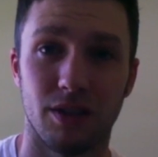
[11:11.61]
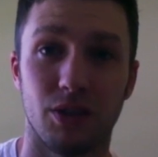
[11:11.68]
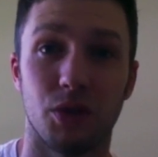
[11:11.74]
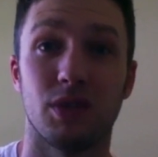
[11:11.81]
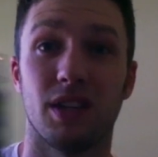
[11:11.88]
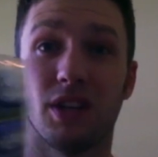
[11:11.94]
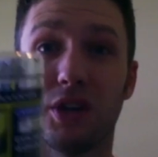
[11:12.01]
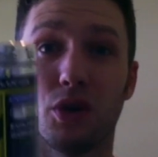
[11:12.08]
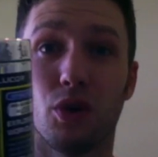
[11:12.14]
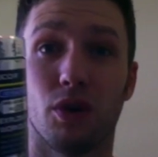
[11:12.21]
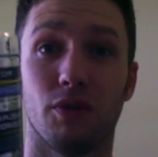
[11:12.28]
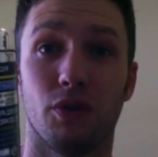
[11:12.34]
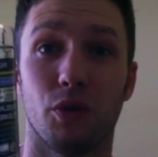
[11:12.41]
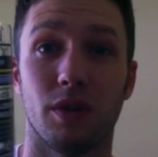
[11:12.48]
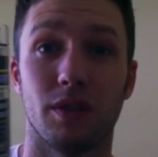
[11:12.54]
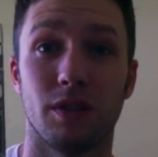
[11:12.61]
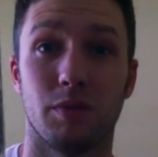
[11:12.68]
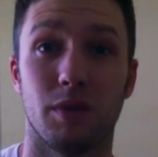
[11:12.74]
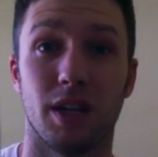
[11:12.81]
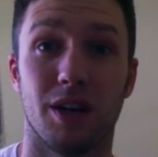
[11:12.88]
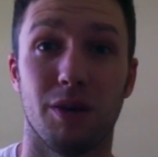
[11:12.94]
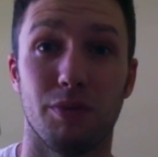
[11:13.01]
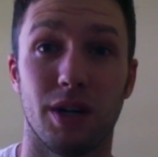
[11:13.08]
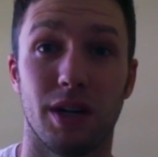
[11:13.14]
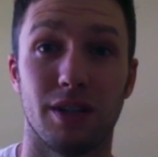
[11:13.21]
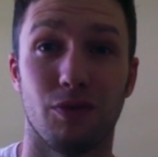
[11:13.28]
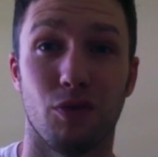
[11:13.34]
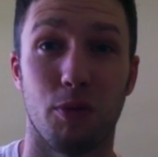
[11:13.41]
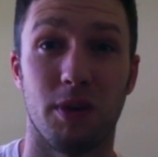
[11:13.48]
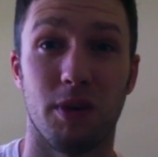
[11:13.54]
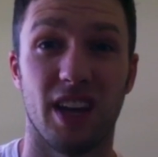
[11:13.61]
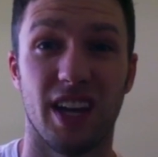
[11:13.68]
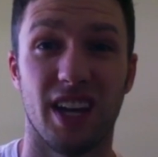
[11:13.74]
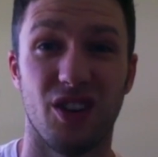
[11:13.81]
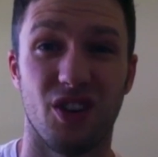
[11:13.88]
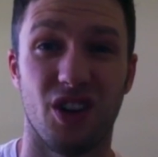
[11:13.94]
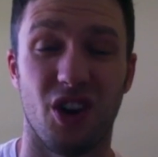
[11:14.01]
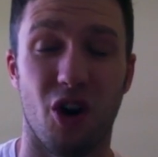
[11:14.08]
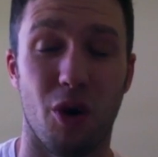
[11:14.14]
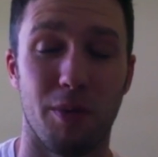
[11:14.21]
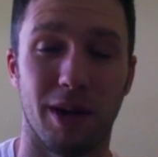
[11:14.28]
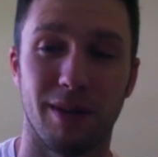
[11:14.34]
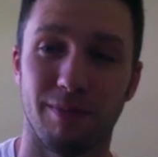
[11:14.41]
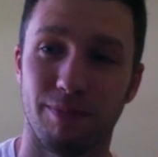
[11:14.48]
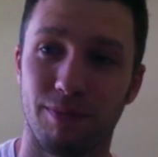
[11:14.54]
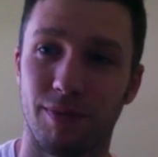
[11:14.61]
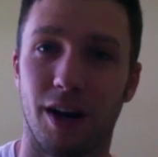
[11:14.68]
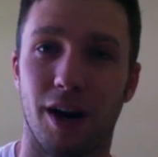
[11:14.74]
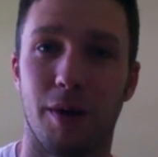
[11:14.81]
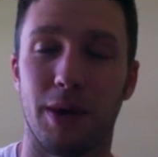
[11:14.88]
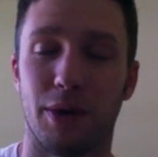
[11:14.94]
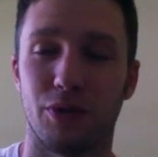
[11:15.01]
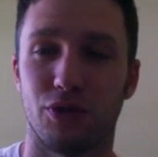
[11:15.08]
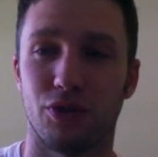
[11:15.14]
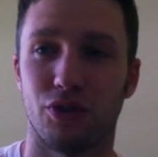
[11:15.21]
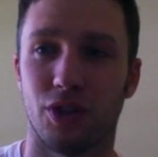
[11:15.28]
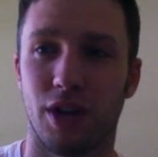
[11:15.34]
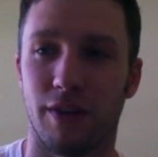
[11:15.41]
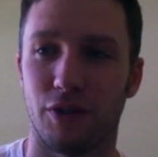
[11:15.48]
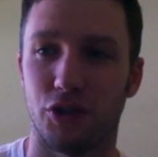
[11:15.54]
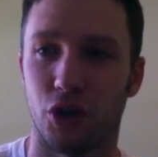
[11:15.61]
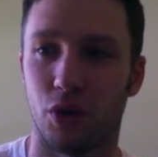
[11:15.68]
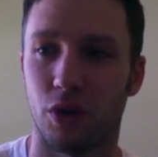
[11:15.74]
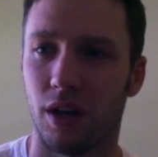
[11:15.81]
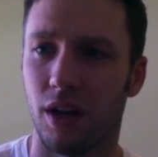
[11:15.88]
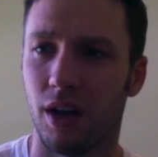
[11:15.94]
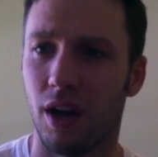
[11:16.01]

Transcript: So Cellucor, if you want someone to help you guys formulate, you can call me. That was just kind of a joke.